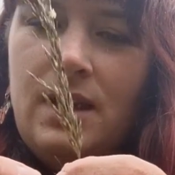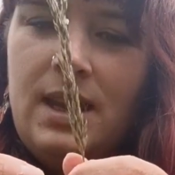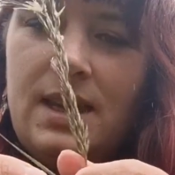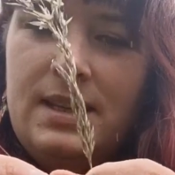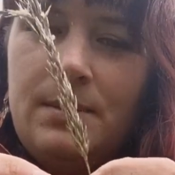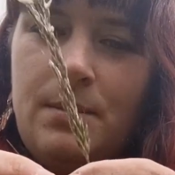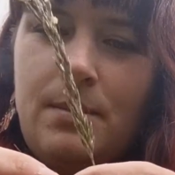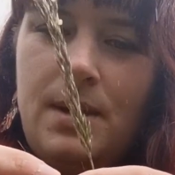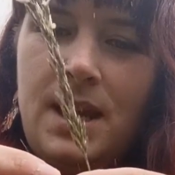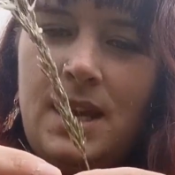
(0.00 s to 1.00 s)
is
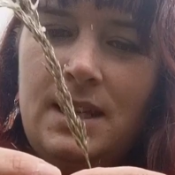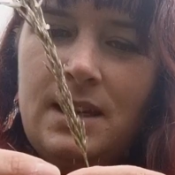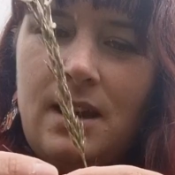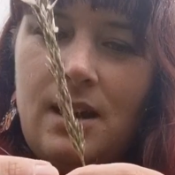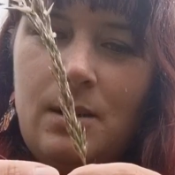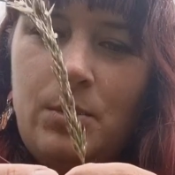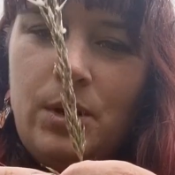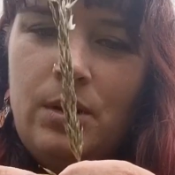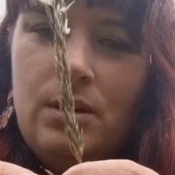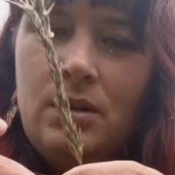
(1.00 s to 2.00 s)
made up,
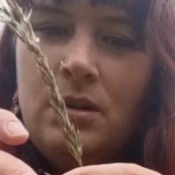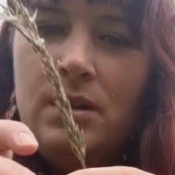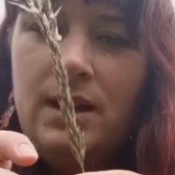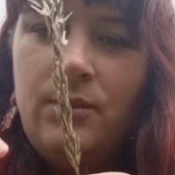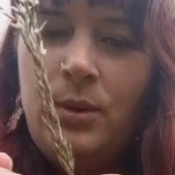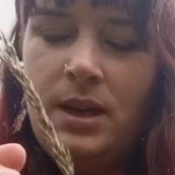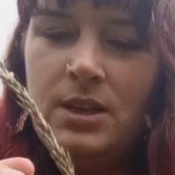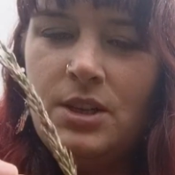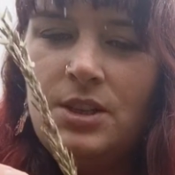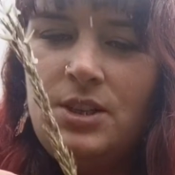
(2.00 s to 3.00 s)
if we
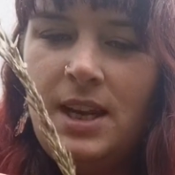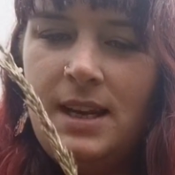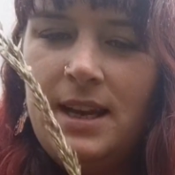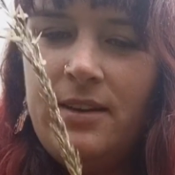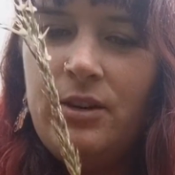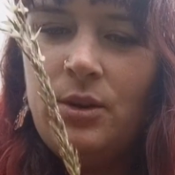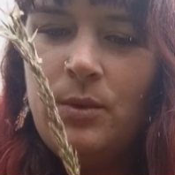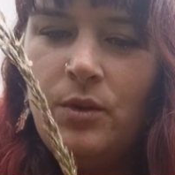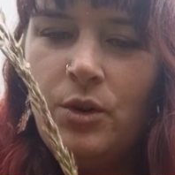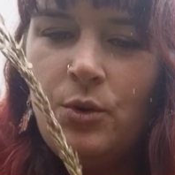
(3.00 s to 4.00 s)
can just gently have a look,
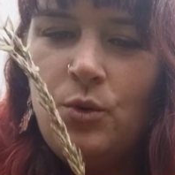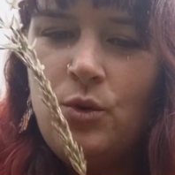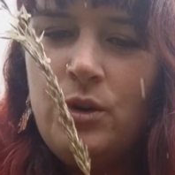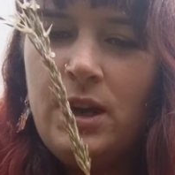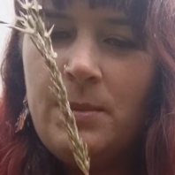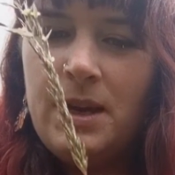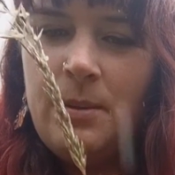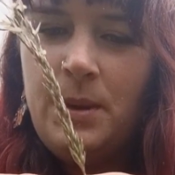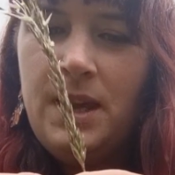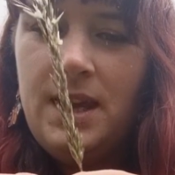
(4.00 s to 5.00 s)
we've got an awn coming
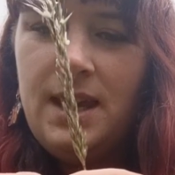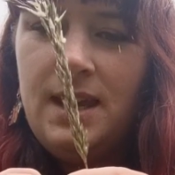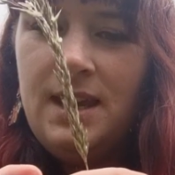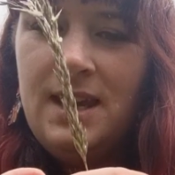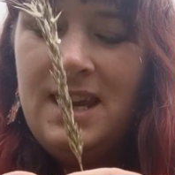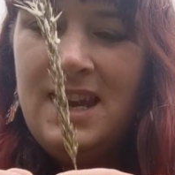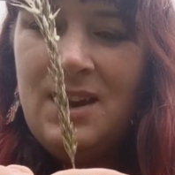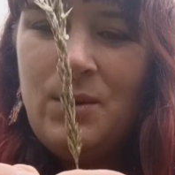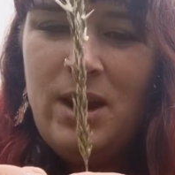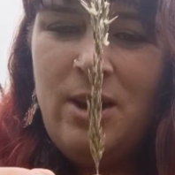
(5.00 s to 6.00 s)
up here,
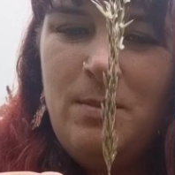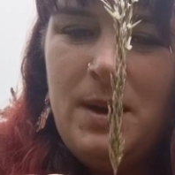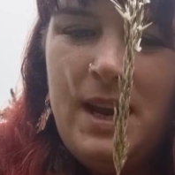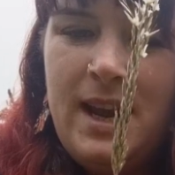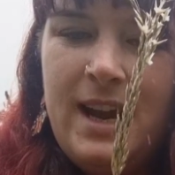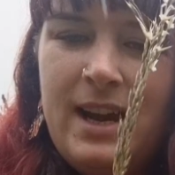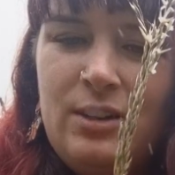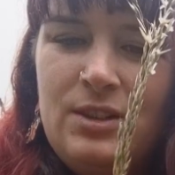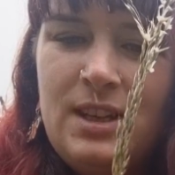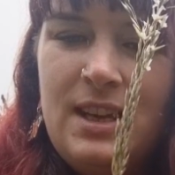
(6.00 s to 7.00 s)
we open it
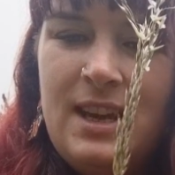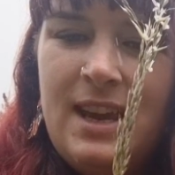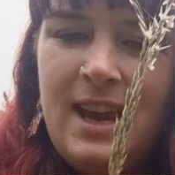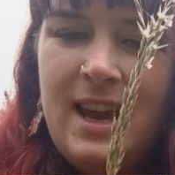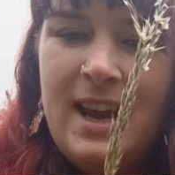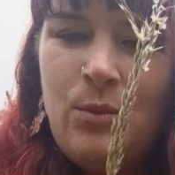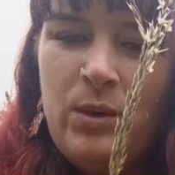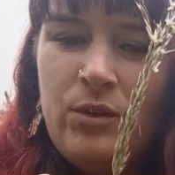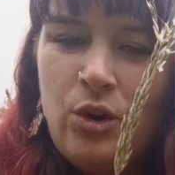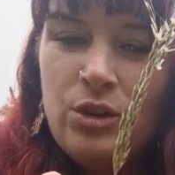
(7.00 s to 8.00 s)
out, and
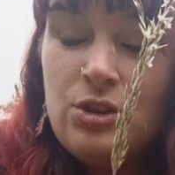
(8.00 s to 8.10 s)
we've got